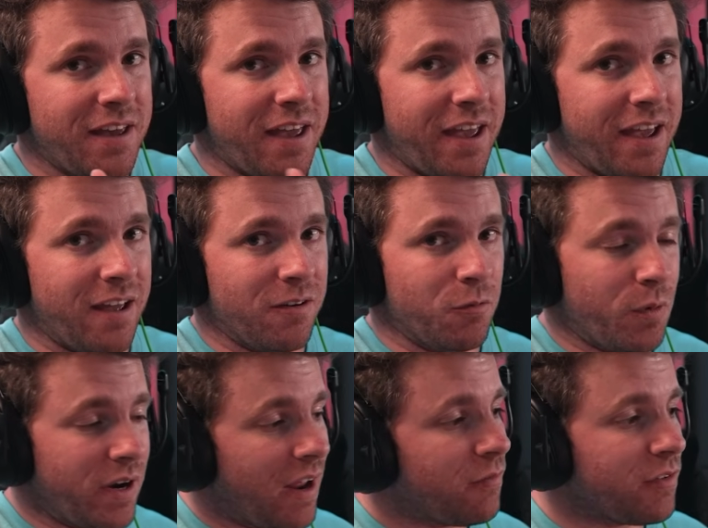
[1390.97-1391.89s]
And
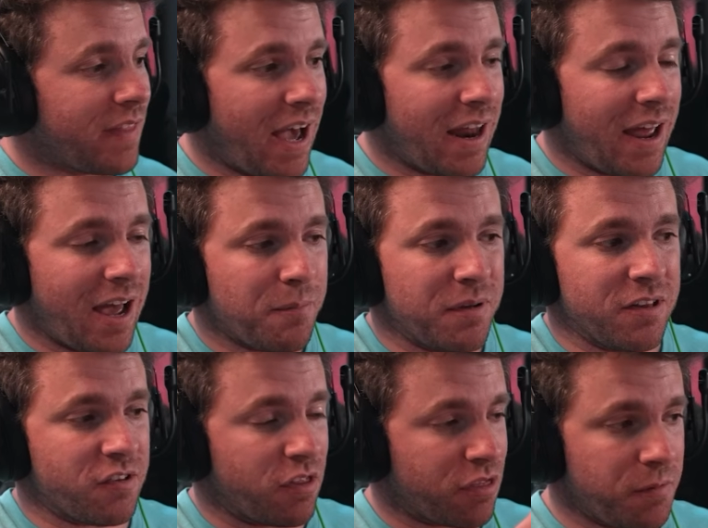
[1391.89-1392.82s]
whenever that
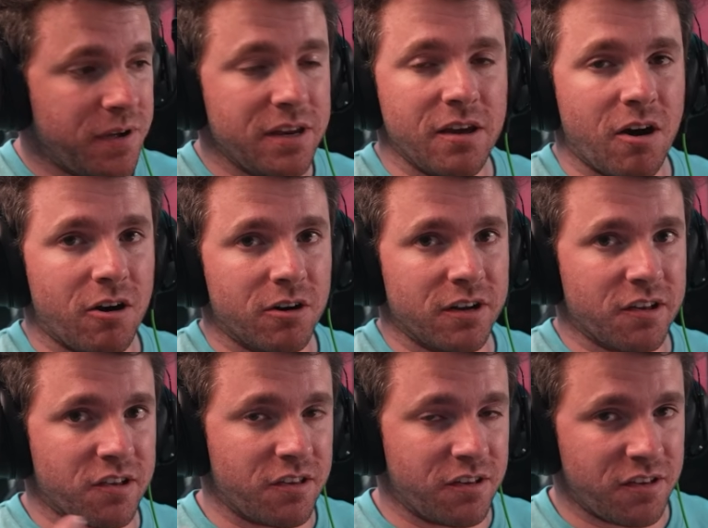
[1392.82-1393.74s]
happens, the 3D
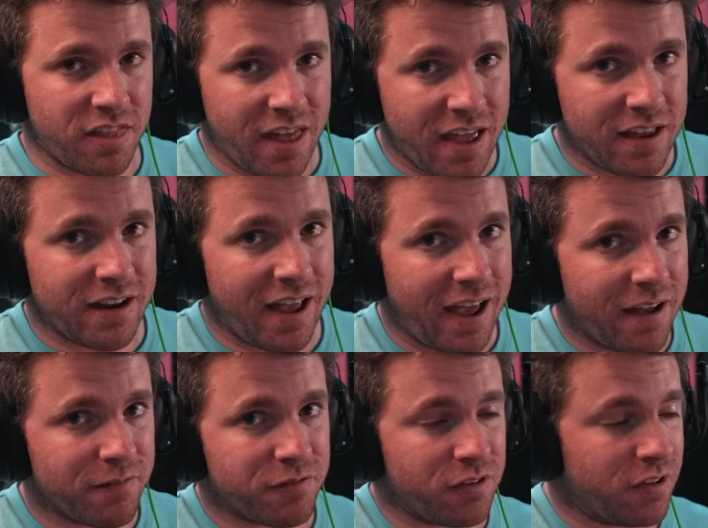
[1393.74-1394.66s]
artists then
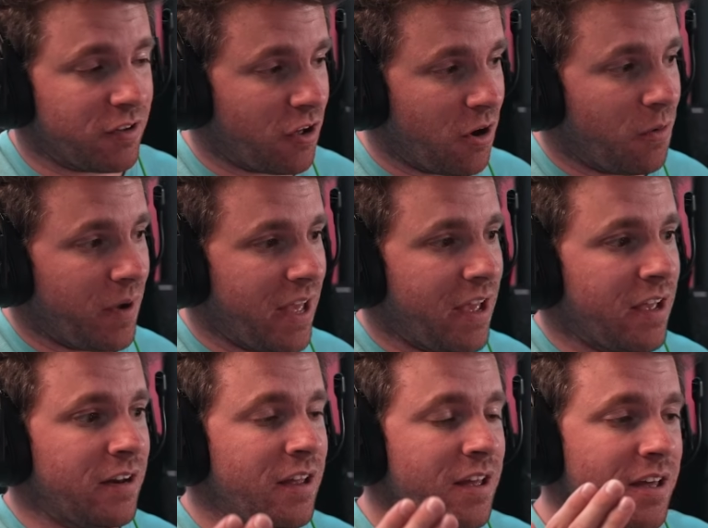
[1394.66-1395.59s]
have to go
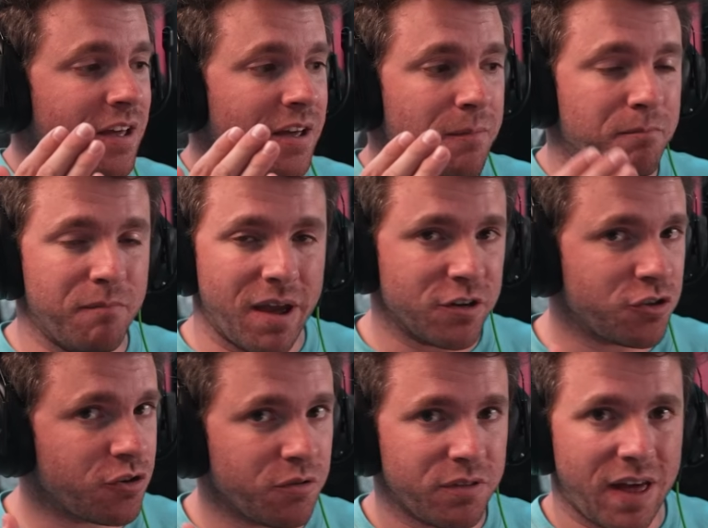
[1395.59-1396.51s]
in,
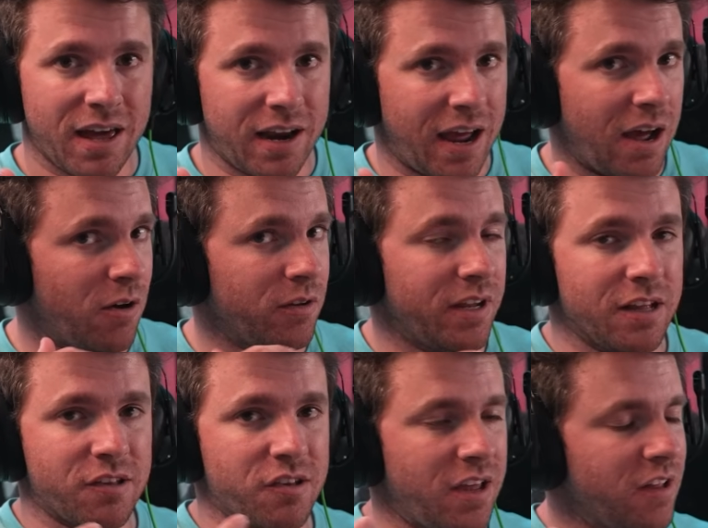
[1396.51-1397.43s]
measure that out.
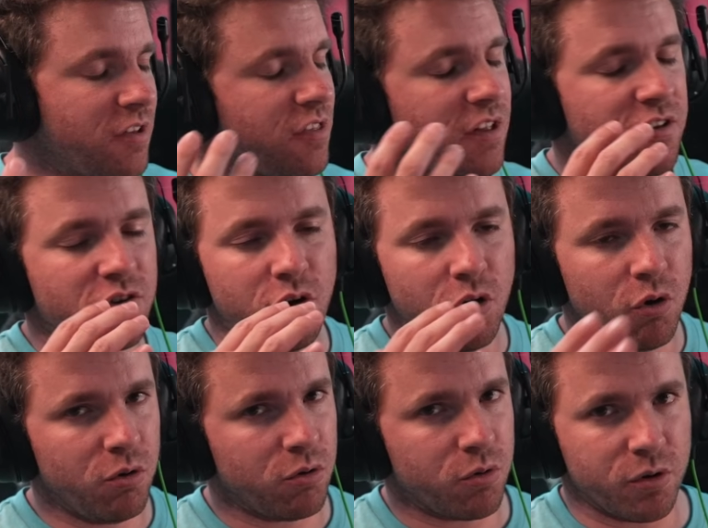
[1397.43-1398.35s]
It's this
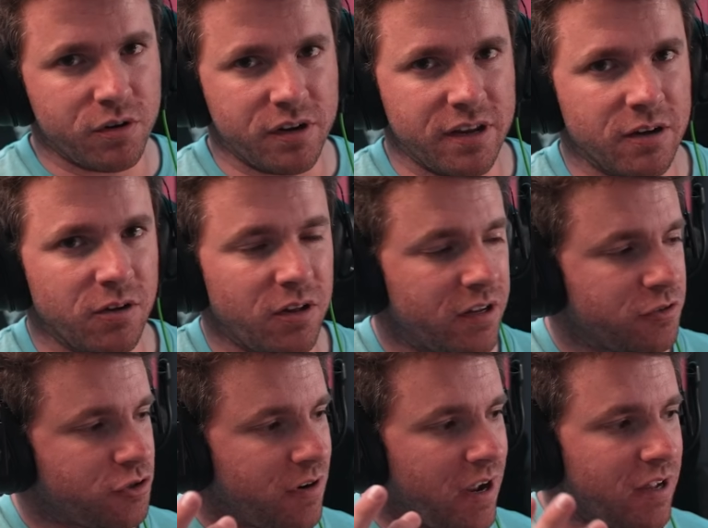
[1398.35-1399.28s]
whole ordeal on
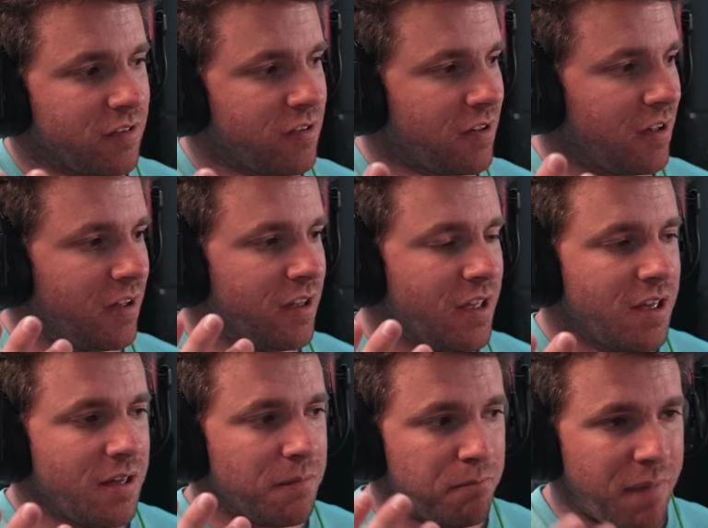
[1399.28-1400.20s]
trying to
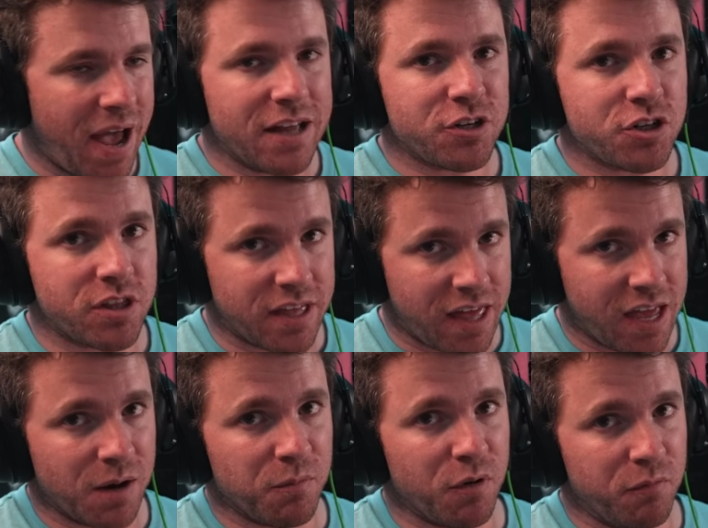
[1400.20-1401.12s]
match the
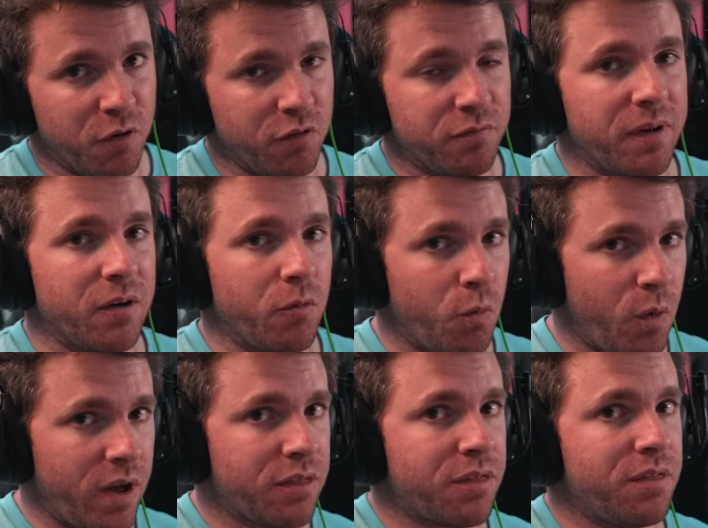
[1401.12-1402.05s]
camera movement
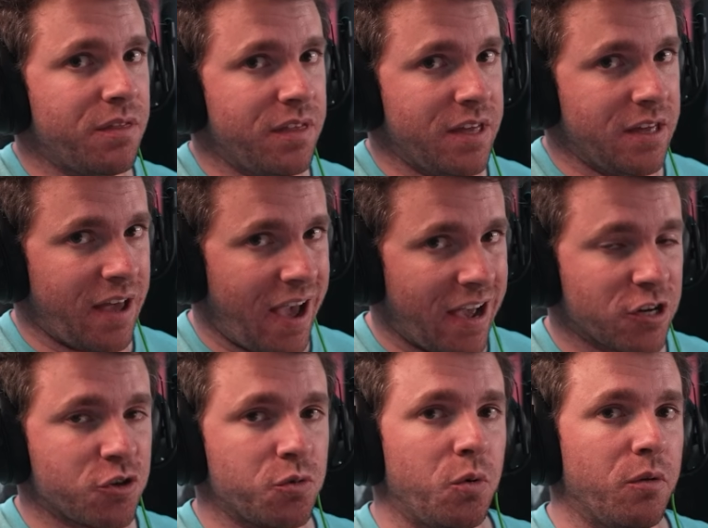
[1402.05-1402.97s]
with the
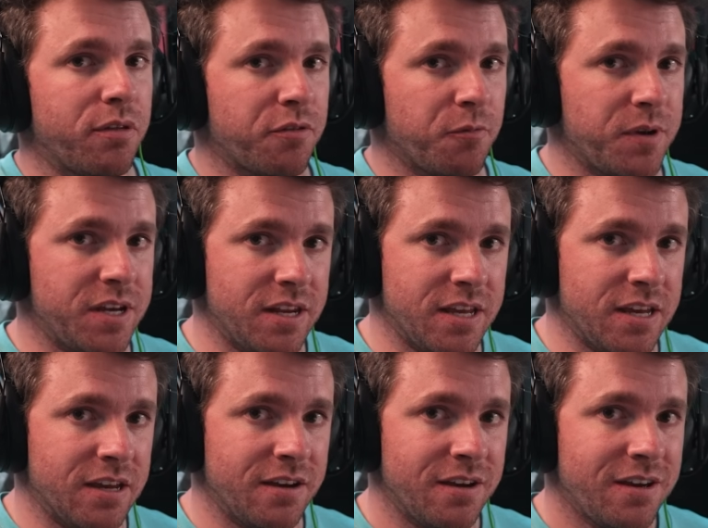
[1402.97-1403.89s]
actual 3D